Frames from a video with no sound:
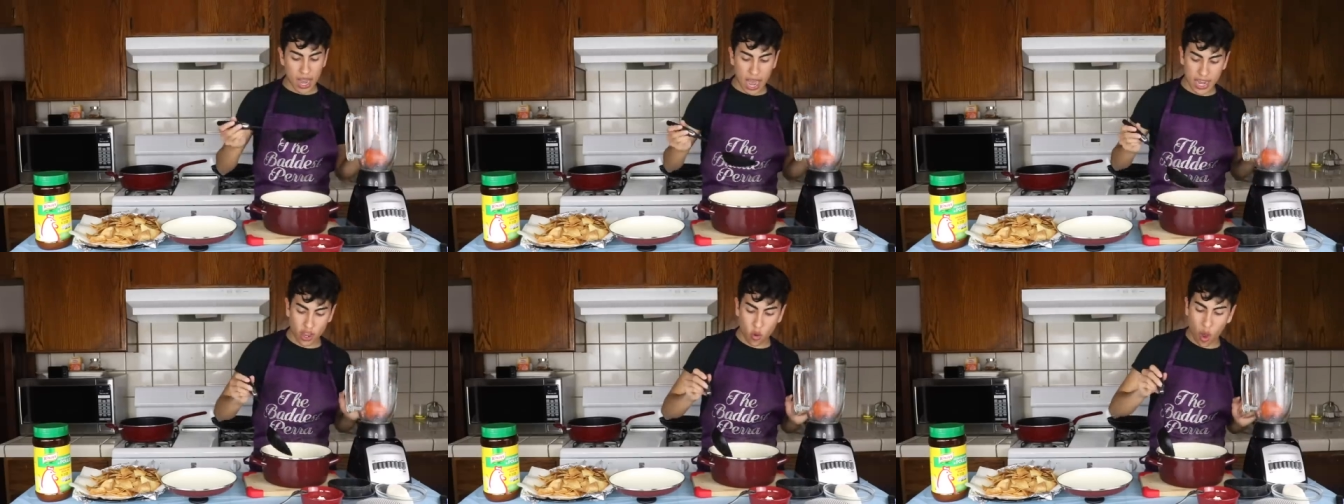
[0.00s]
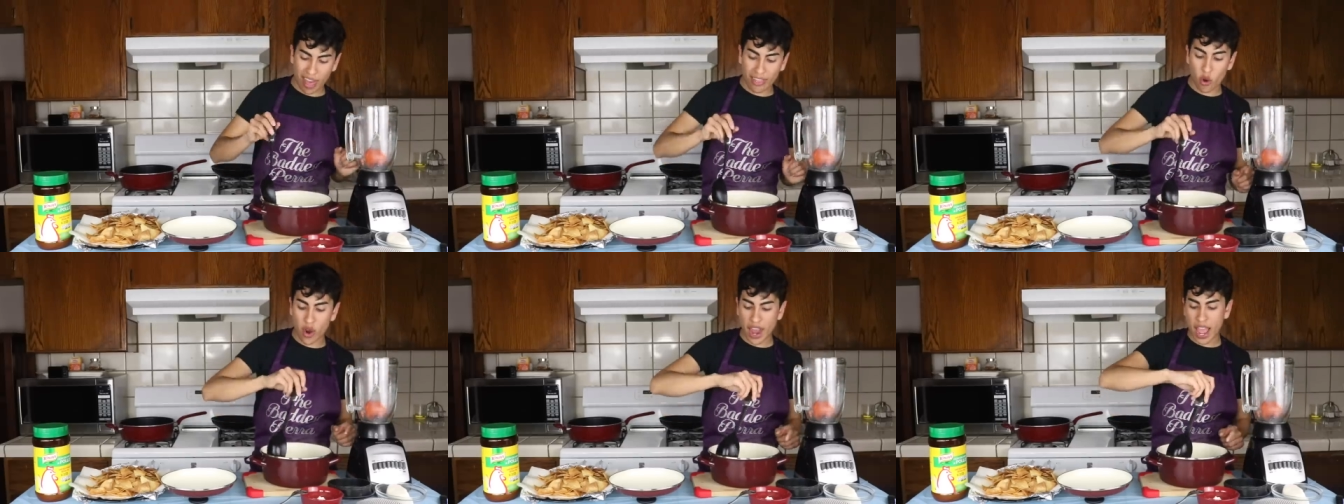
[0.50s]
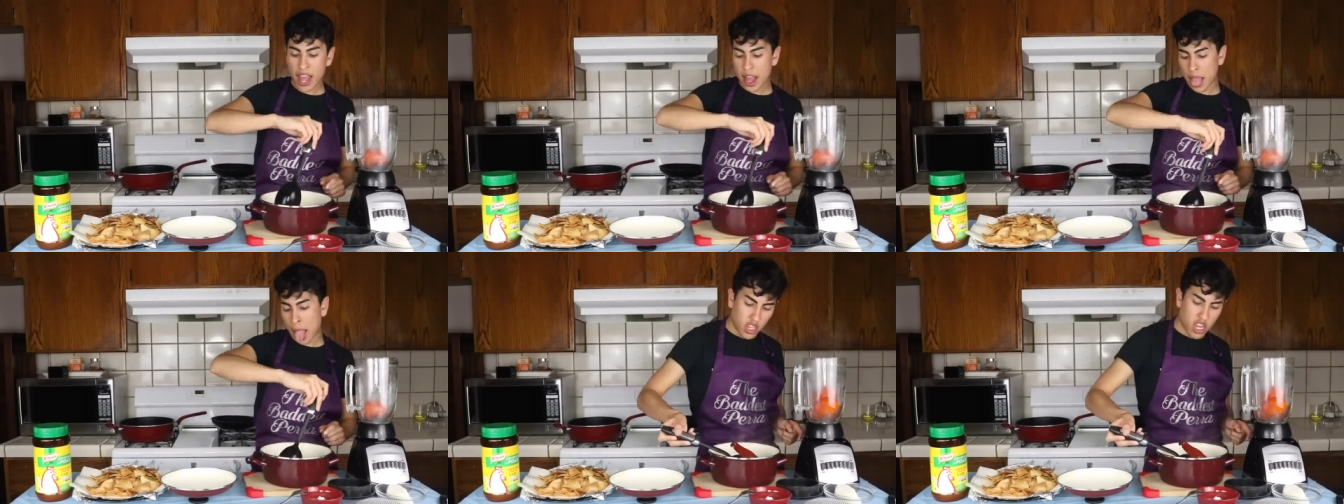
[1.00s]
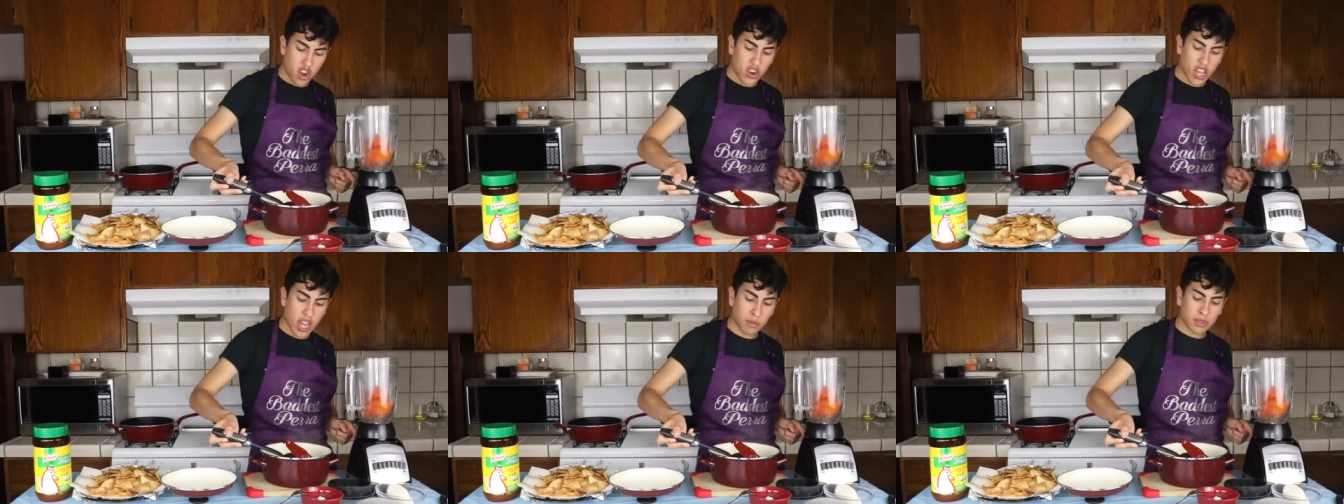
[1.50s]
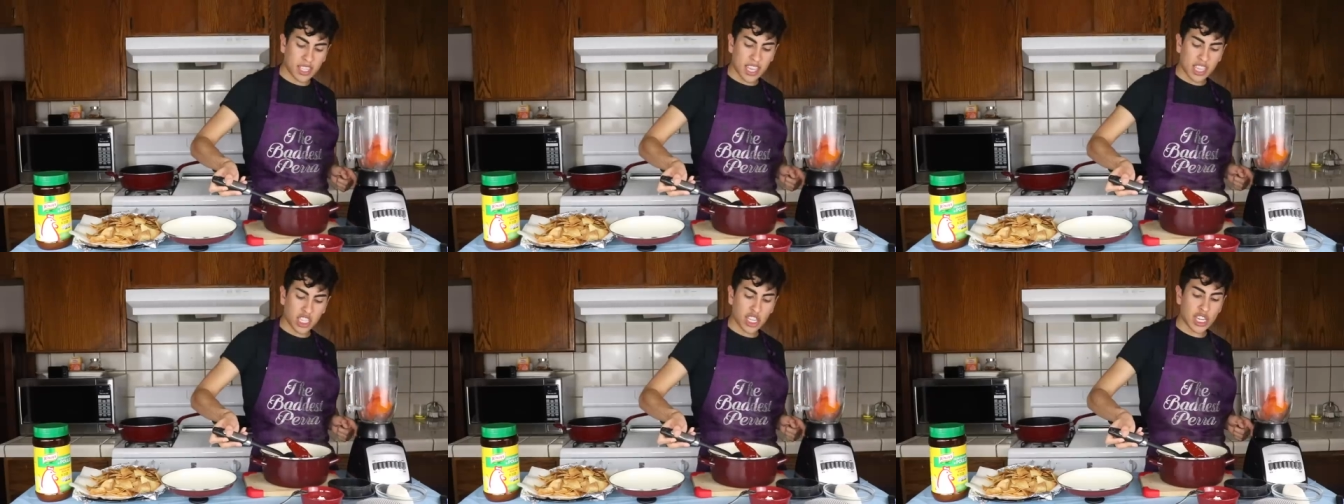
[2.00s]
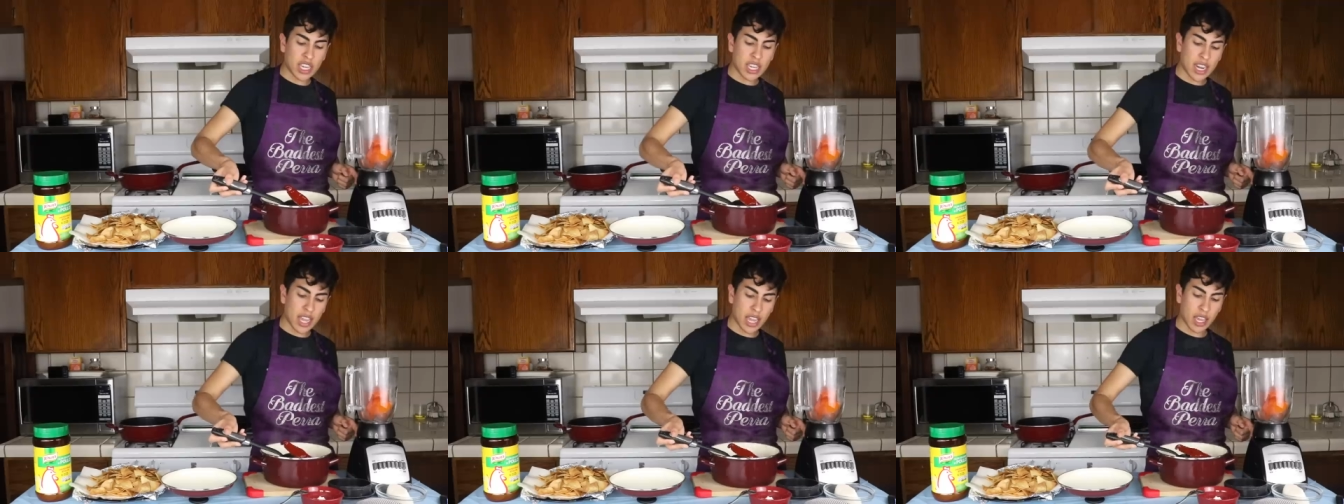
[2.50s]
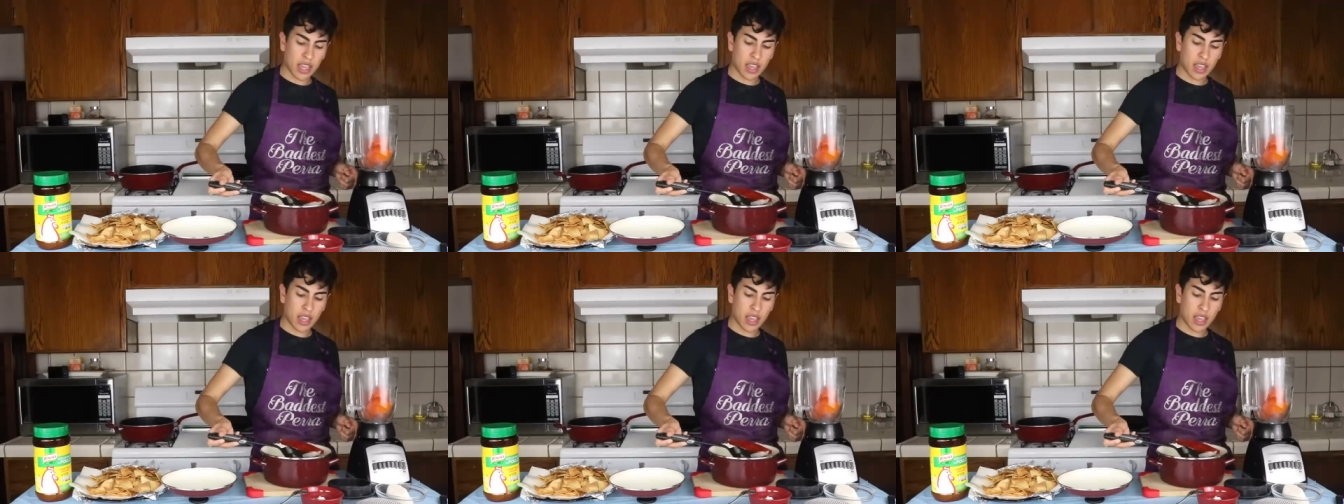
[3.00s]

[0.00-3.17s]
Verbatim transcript: la licuadora. Here comes the chili.